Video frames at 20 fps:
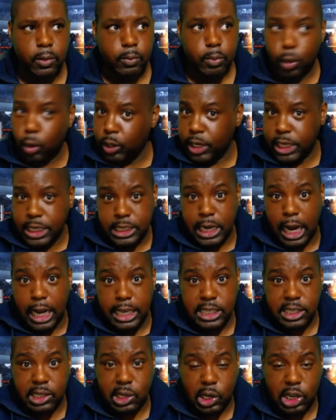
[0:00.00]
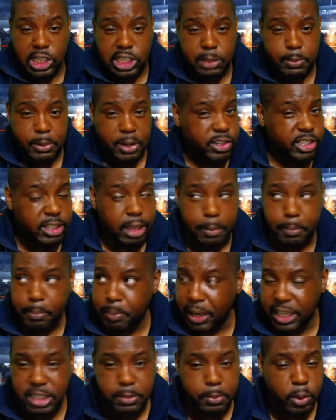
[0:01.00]
All these guys have gone on to be
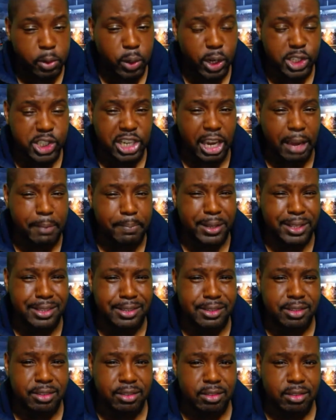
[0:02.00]
respectable world champions.